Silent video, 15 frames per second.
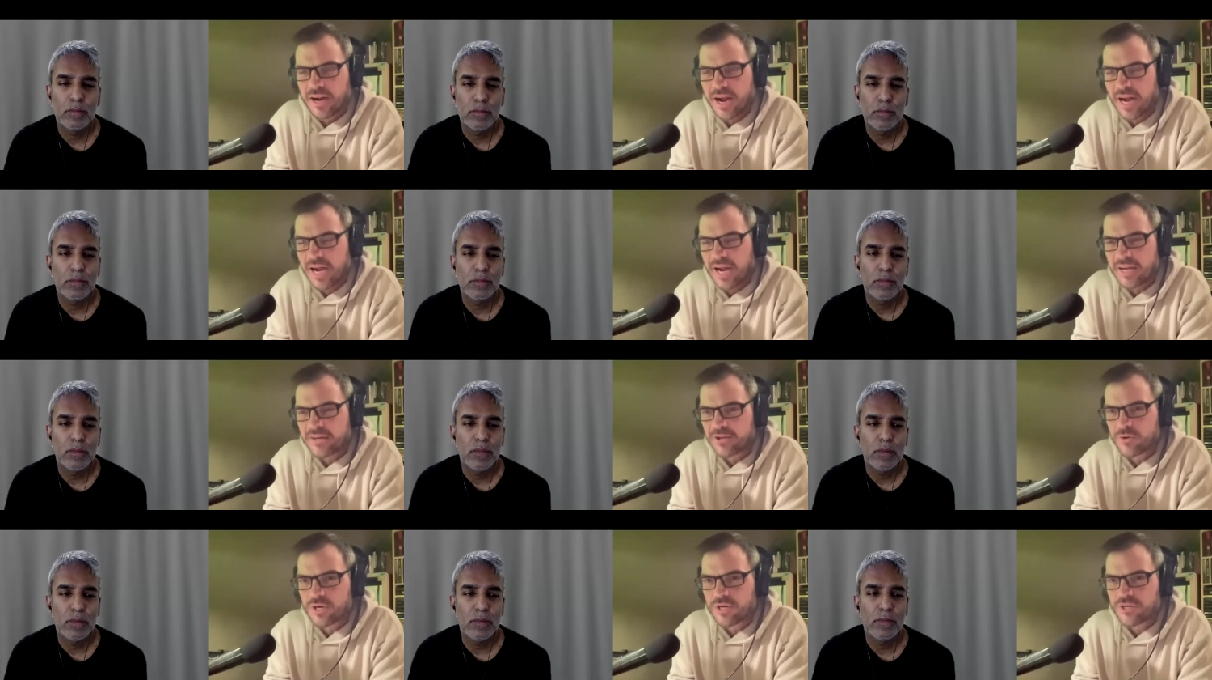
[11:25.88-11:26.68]
Speaker 1: I, I
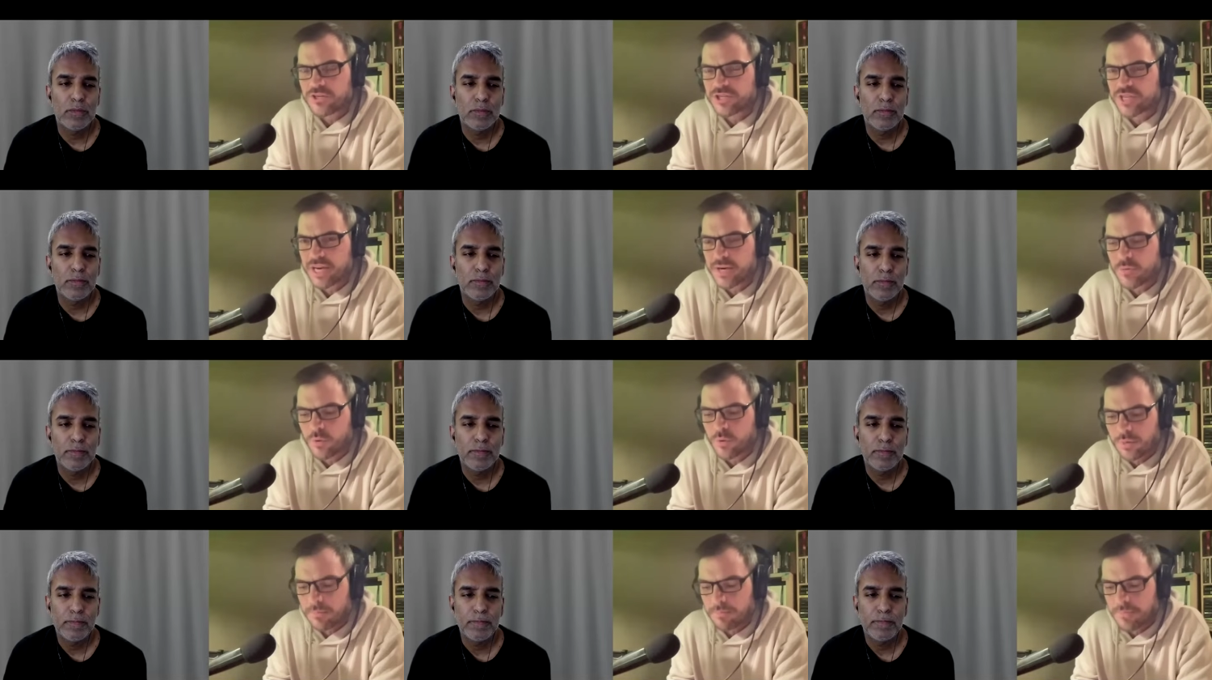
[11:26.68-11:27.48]
don't understand
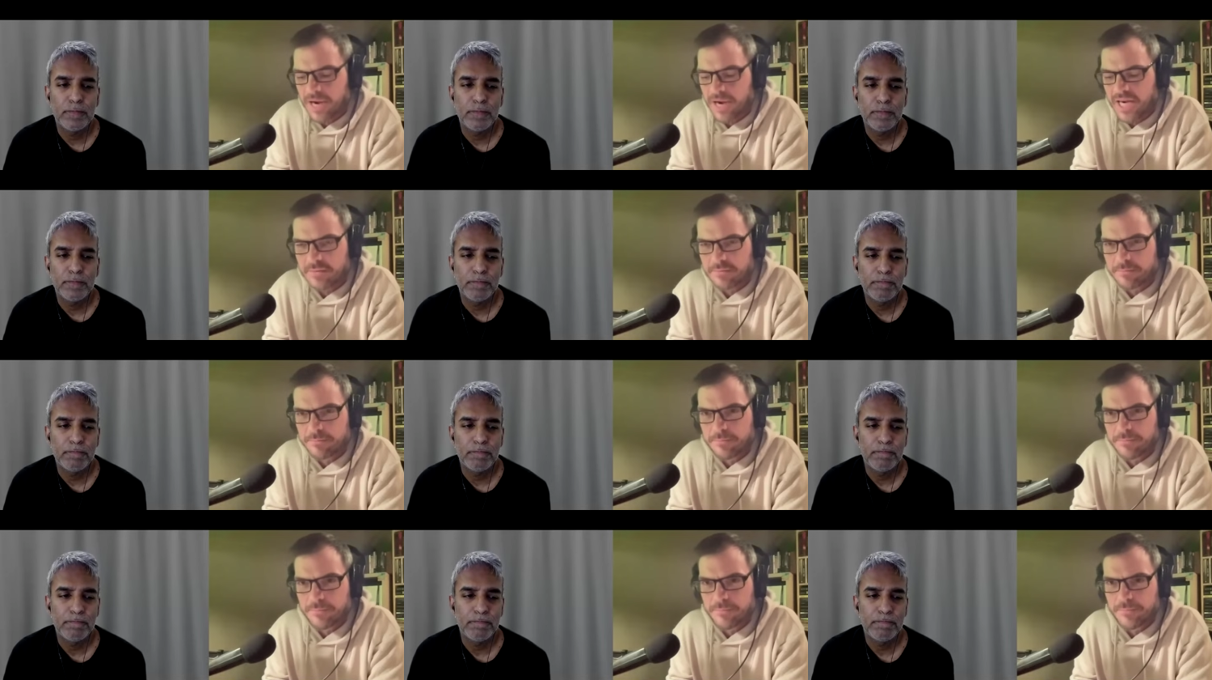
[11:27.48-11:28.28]
what biden
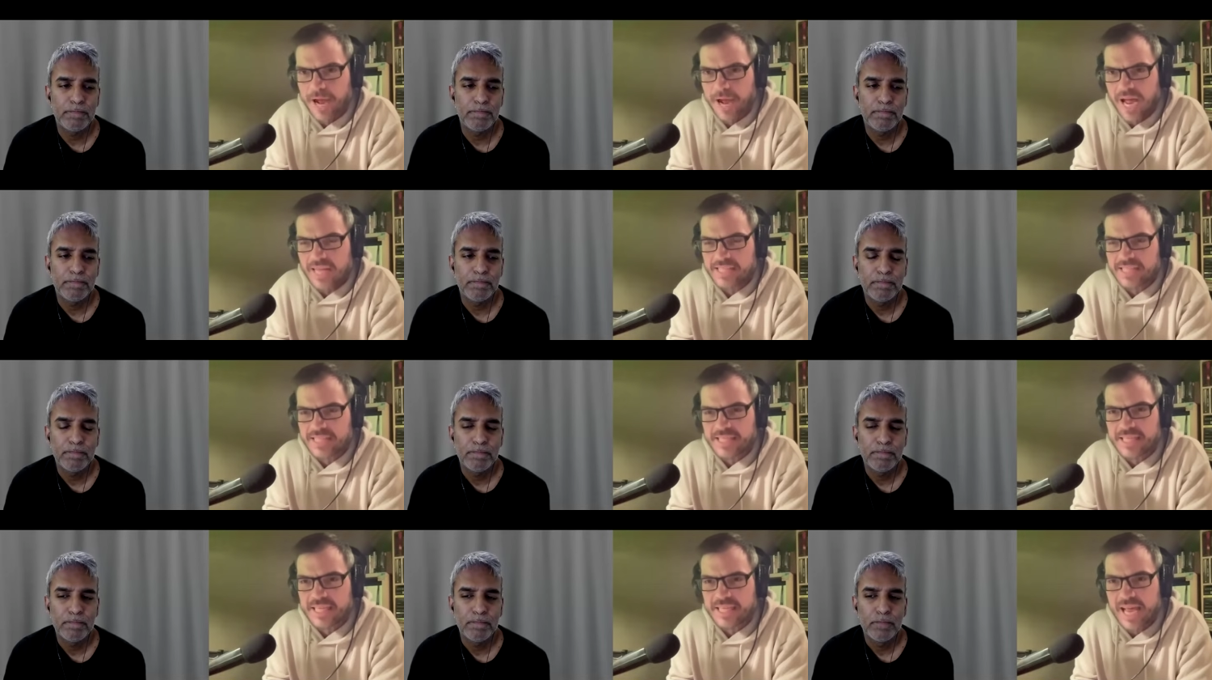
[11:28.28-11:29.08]
has
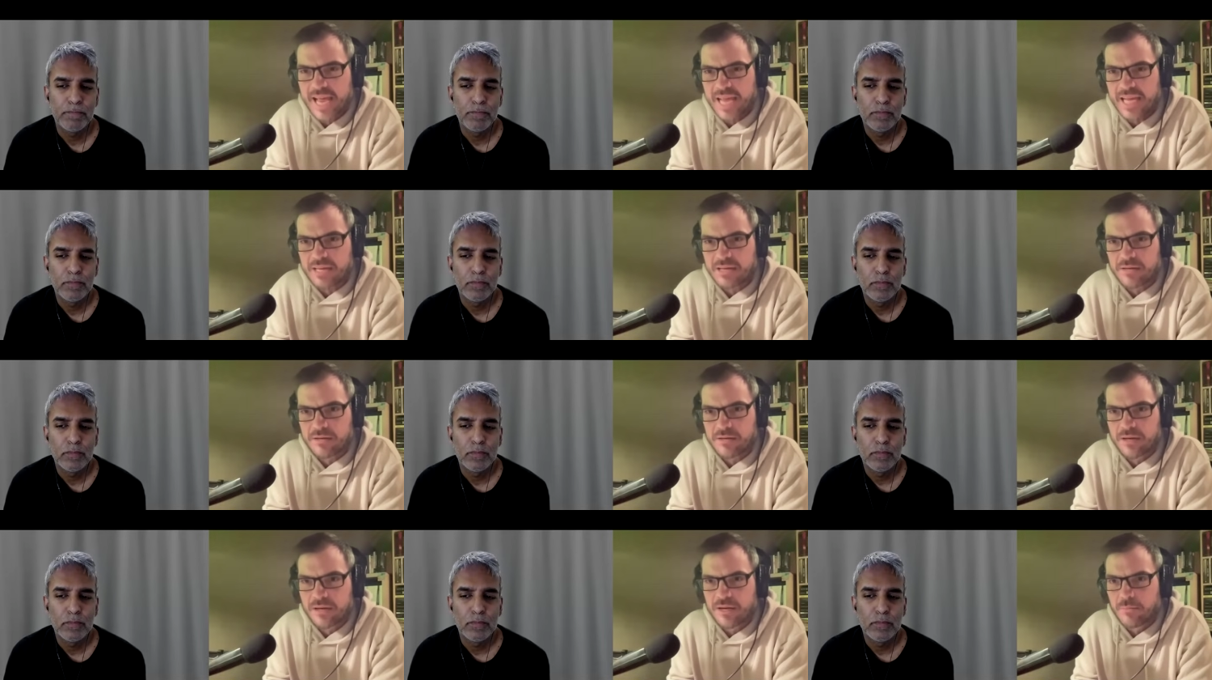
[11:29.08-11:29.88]
to gain
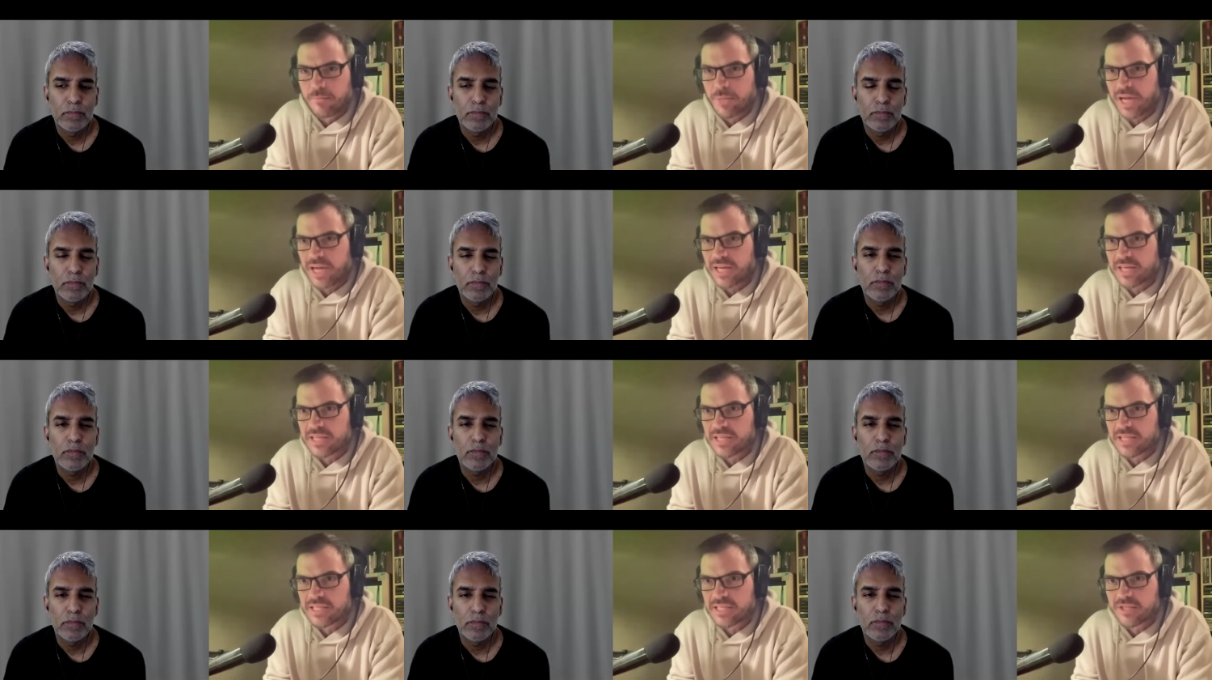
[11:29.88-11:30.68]
by
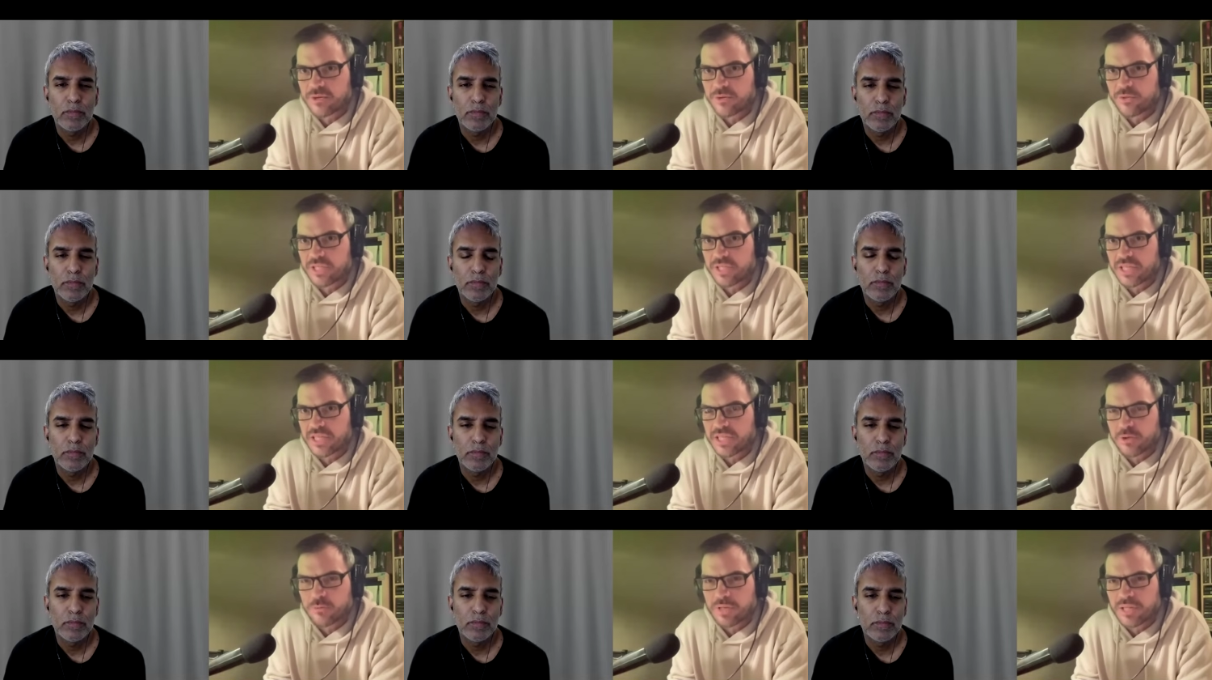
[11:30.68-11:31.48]
continually
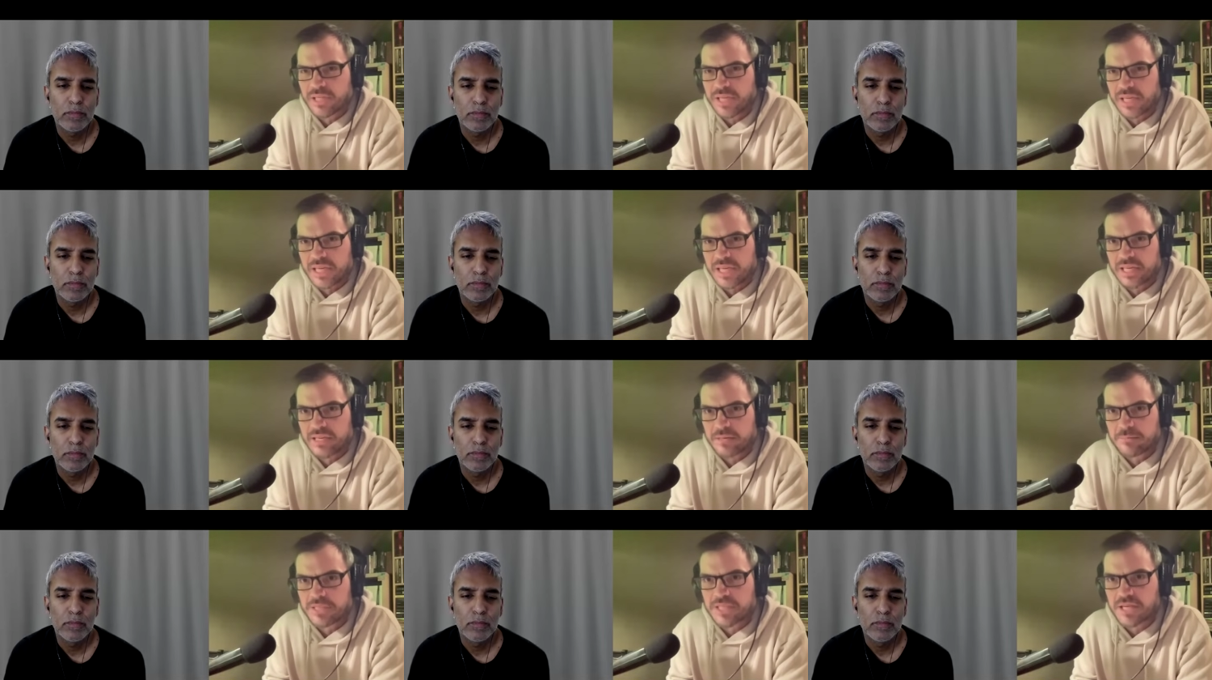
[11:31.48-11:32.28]
humiliating
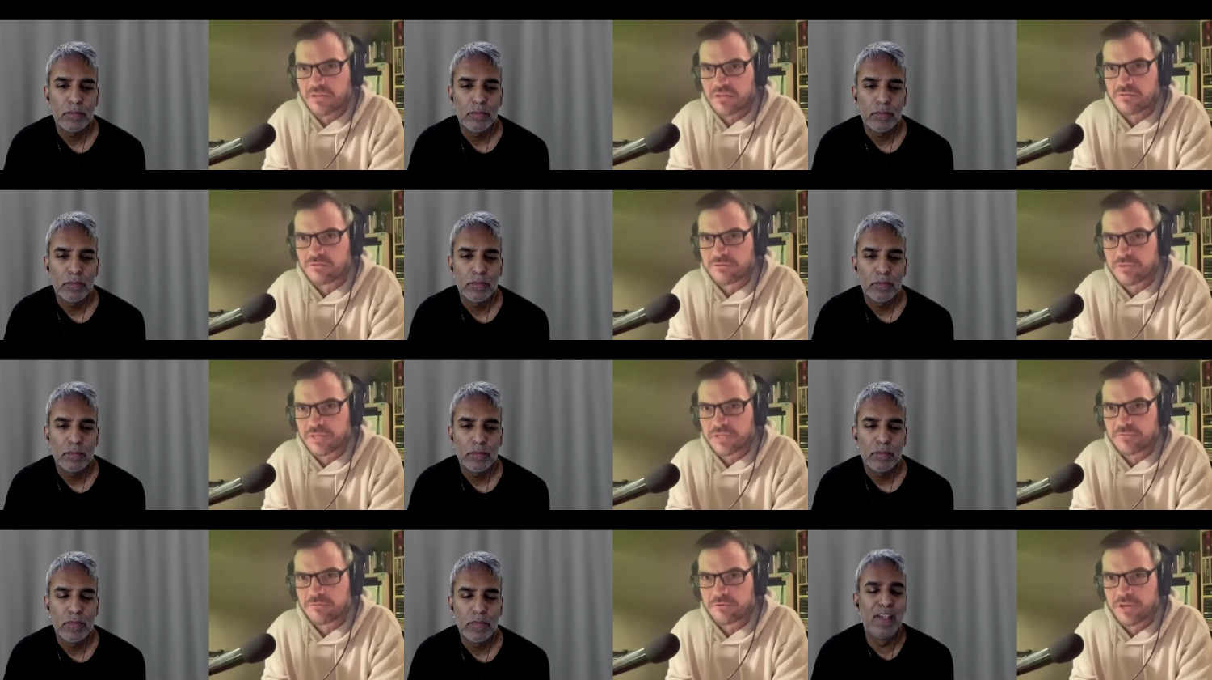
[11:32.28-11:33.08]
himself
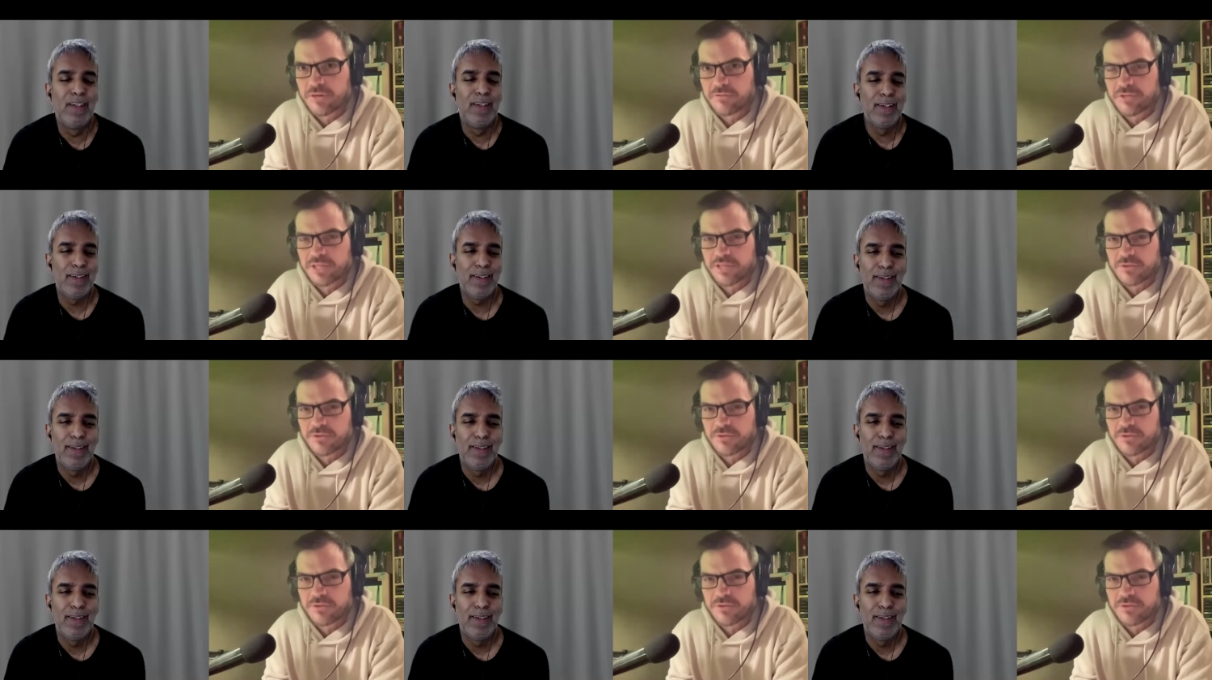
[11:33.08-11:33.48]
in front of the